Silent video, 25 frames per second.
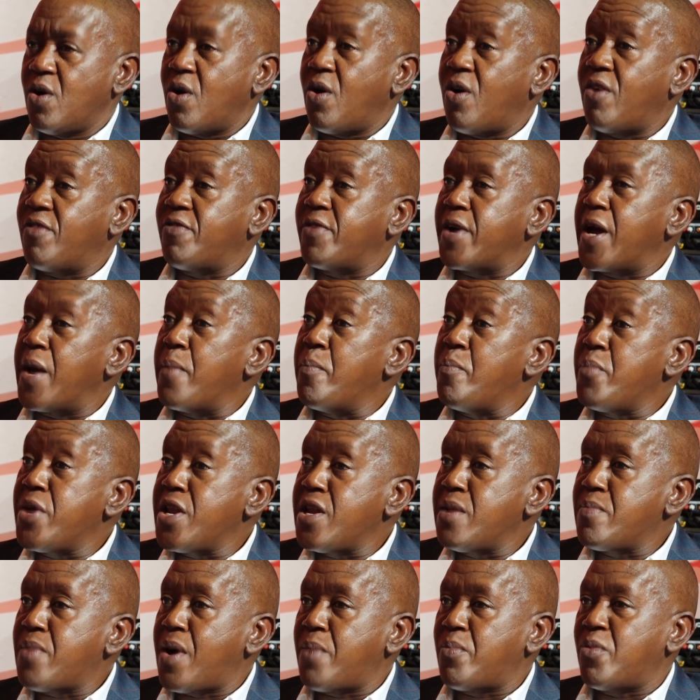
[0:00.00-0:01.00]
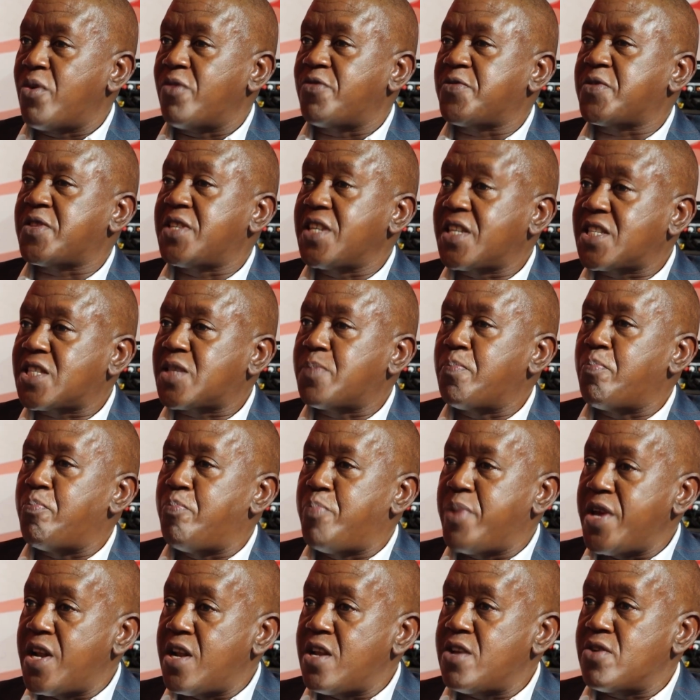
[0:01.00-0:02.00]
of a minimum of 6
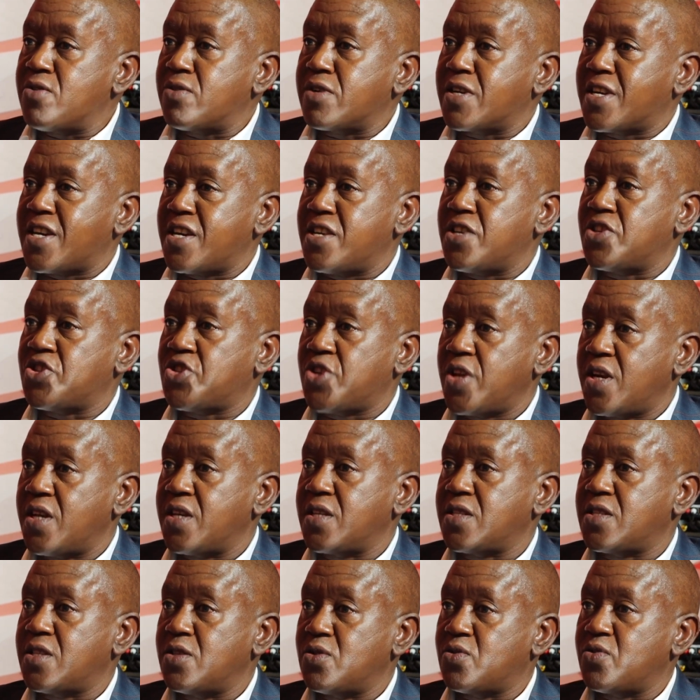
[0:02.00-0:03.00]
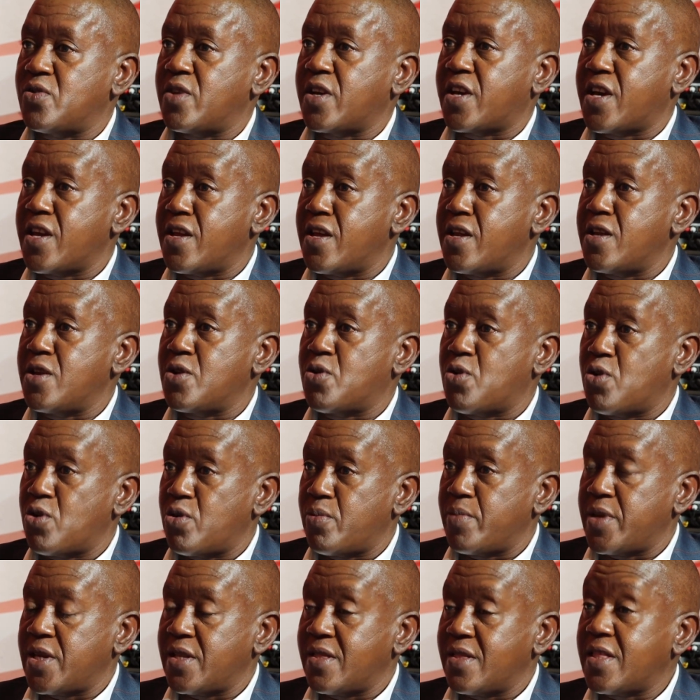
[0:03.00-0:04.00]
billion Kenya shillings into the Kenyan
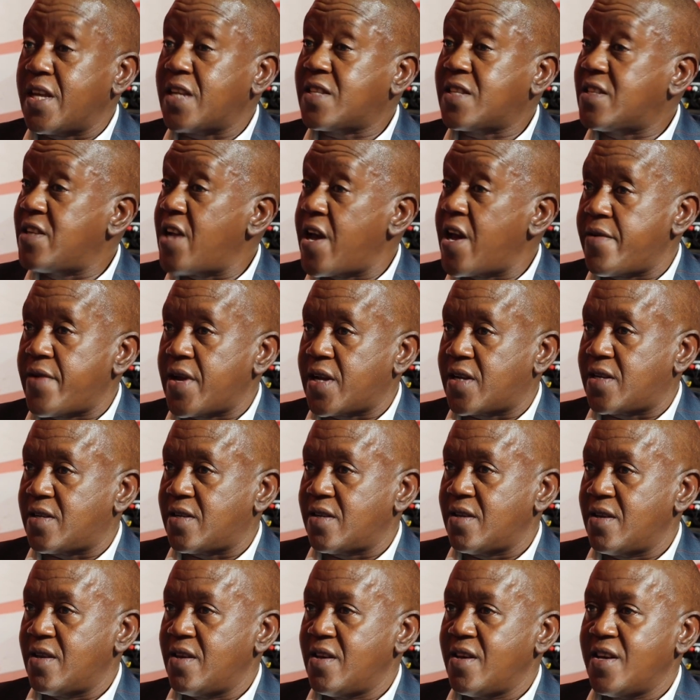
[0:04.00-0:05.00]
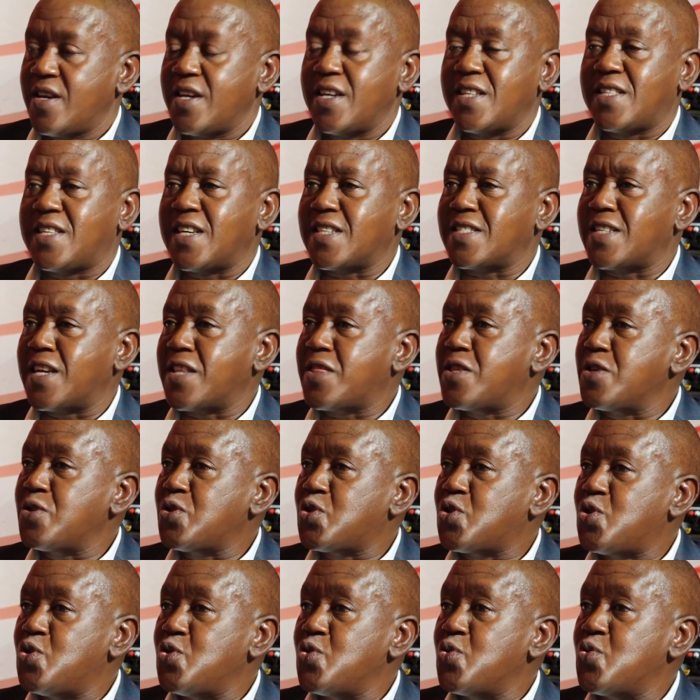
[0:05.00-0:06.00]
economy. That's direct. It has nothing
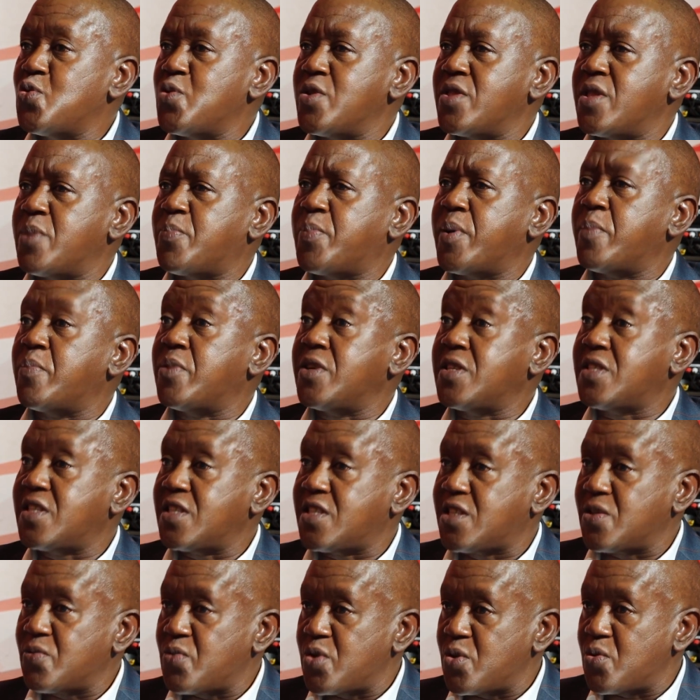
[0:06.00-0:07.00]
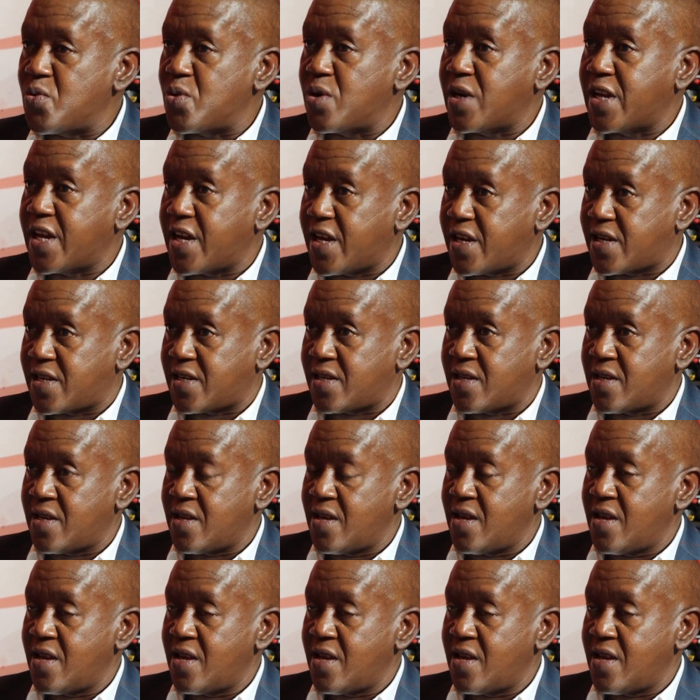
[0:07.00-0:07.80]
to do with the publicity we will get.